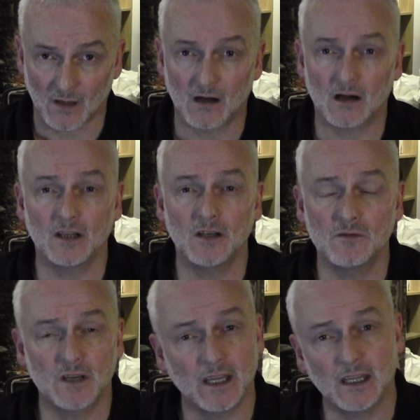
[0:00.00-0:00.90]
Are you
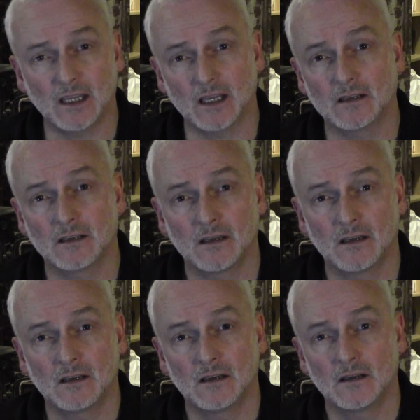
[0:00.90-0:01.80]
taking it
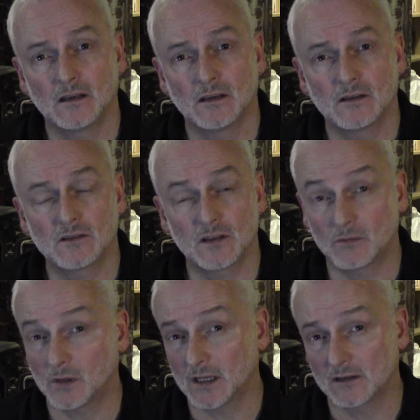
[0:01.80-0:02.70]
to the
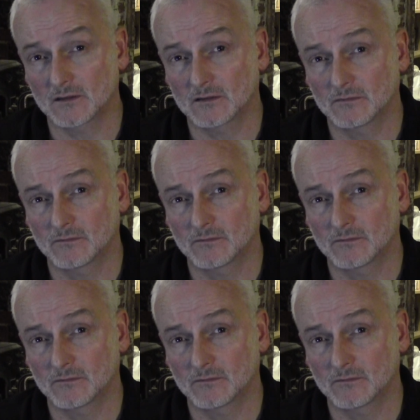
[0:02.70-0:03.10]
police?